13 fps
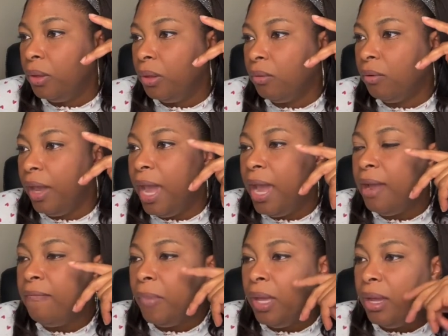
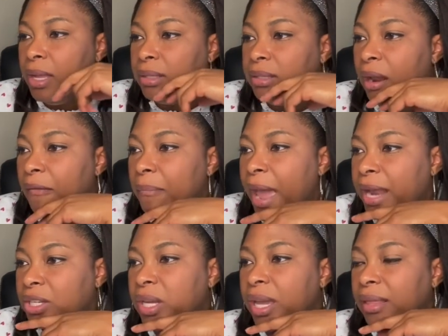Okay? Instead of
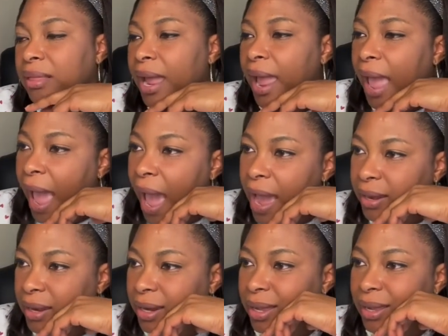matching it, they
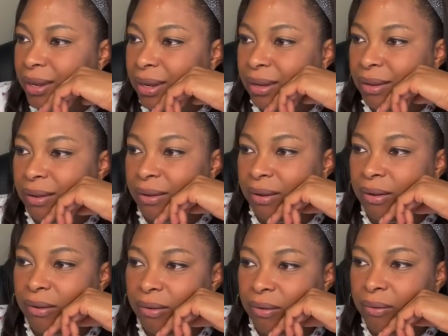added it.
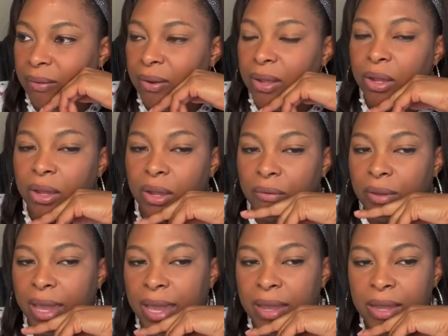
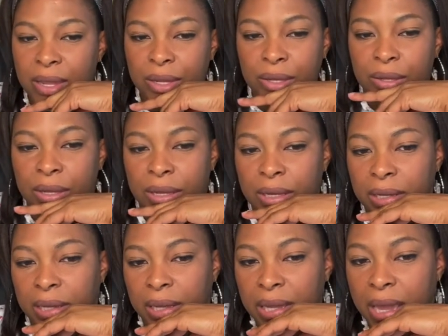Okay?
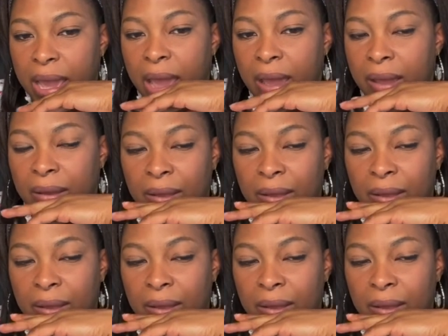Yeah.